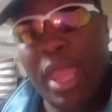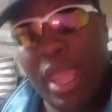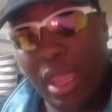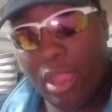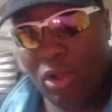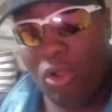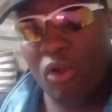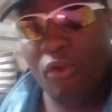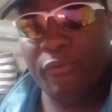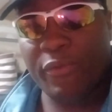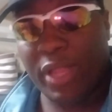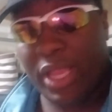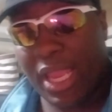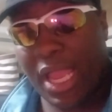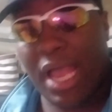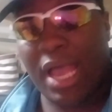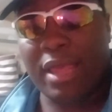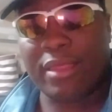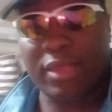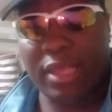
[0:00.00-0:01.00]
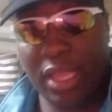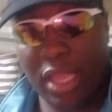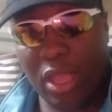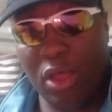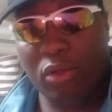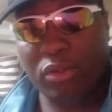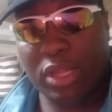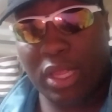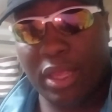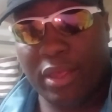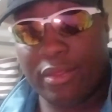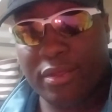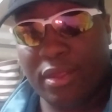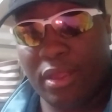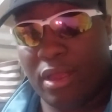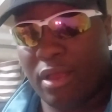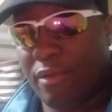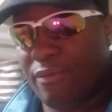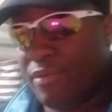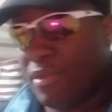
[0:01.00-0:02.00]
and hopefully guys get healthy and
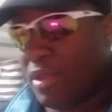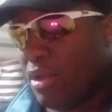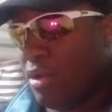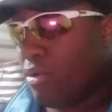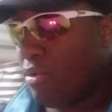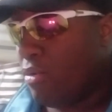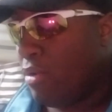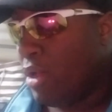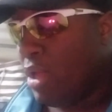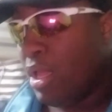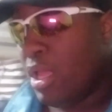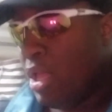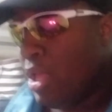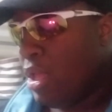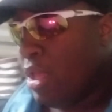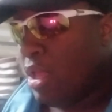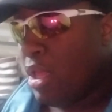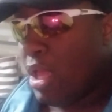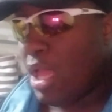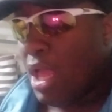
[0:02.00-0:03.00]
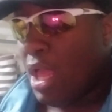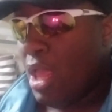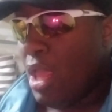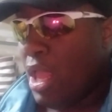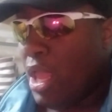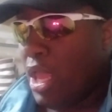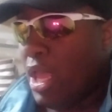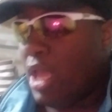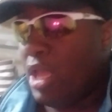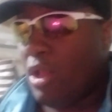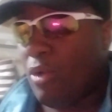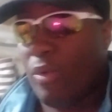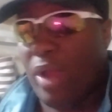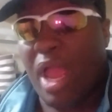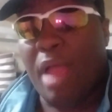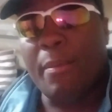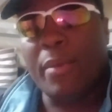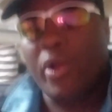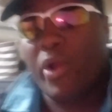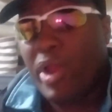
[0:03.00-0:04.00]
stuff, so... Anyway,
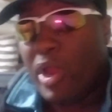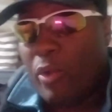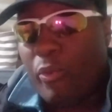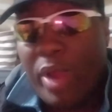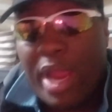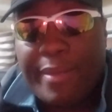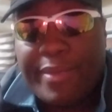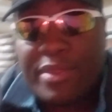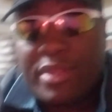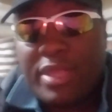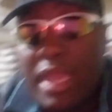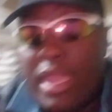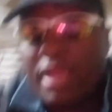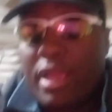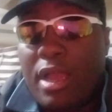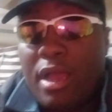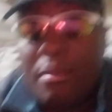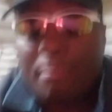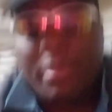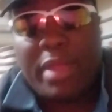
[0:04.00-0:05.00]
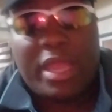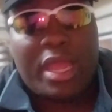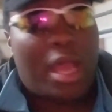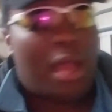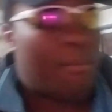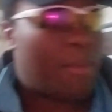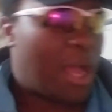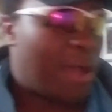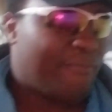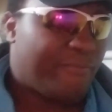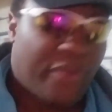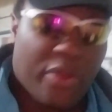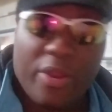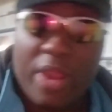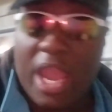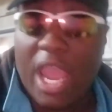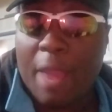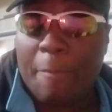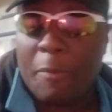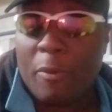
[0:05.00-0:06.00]
I'm going to go ahead and wrap this thing up, man. I'm
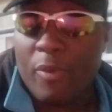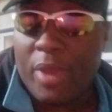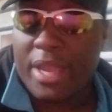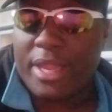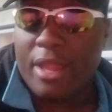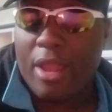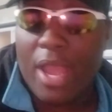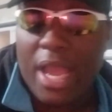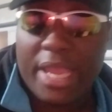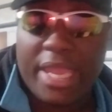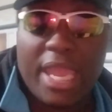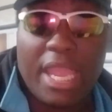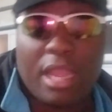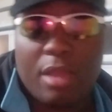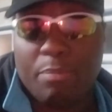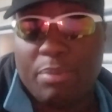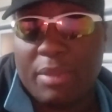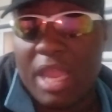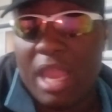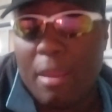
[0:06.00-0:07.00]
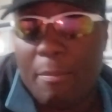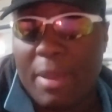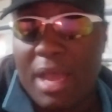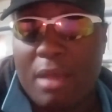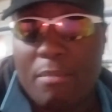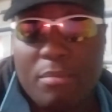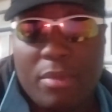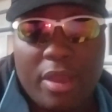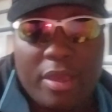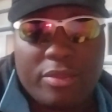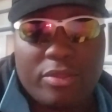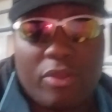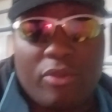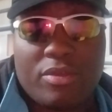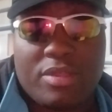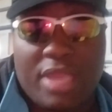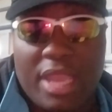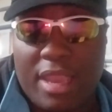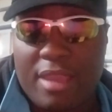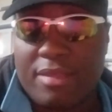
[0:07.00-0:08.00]
very happy right now. I can't complain about much.
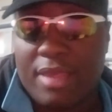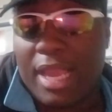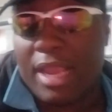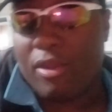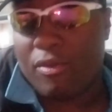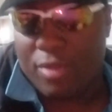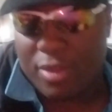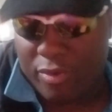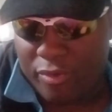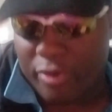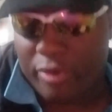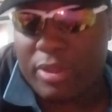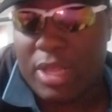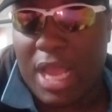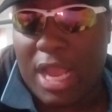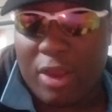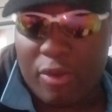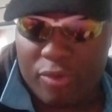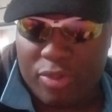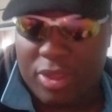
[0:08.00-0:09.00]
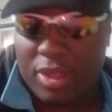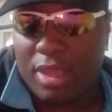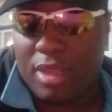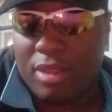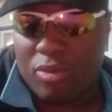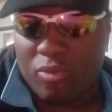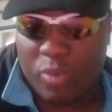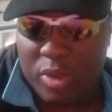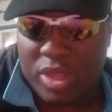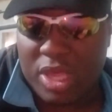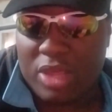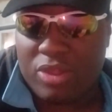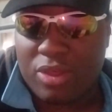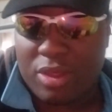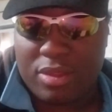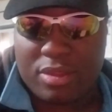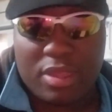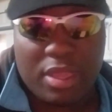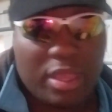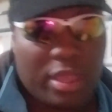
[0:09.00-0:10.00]
There's things I could critique, which I
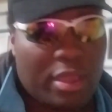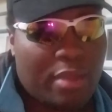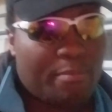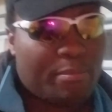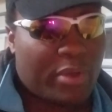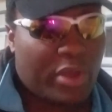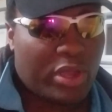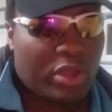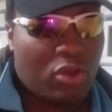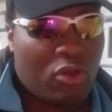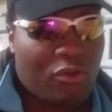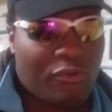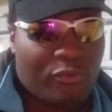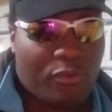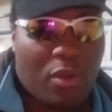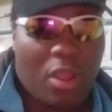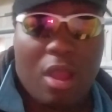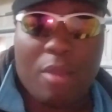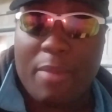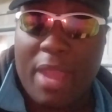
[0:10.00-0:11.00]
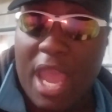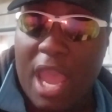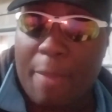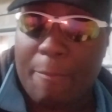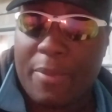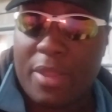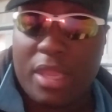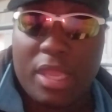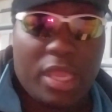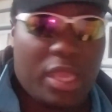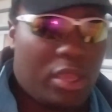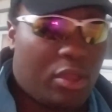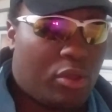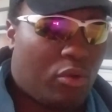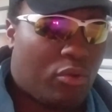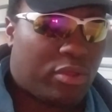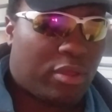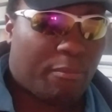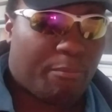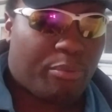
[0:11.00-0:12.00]
just did. But overall, I'm happy.
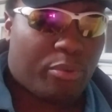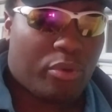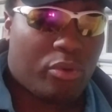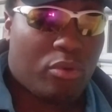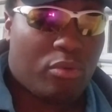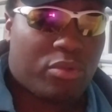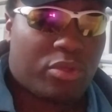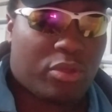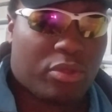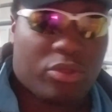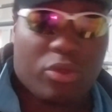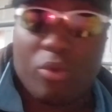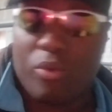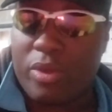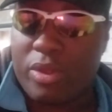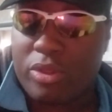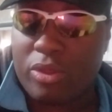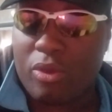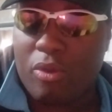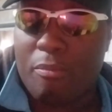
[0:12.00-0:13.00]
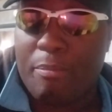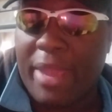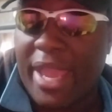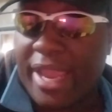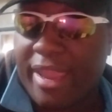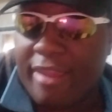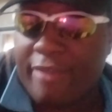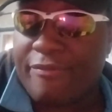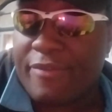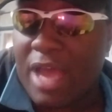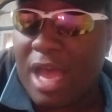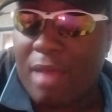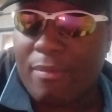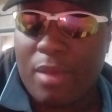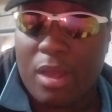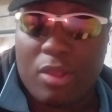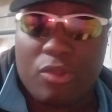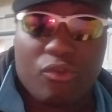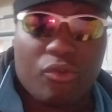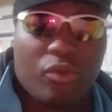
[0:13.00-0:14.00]
Eagles improved to 2-2, back at
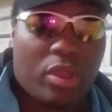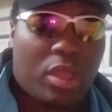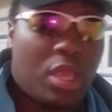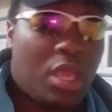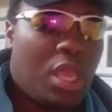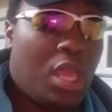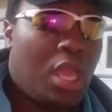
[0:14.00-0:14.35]
500.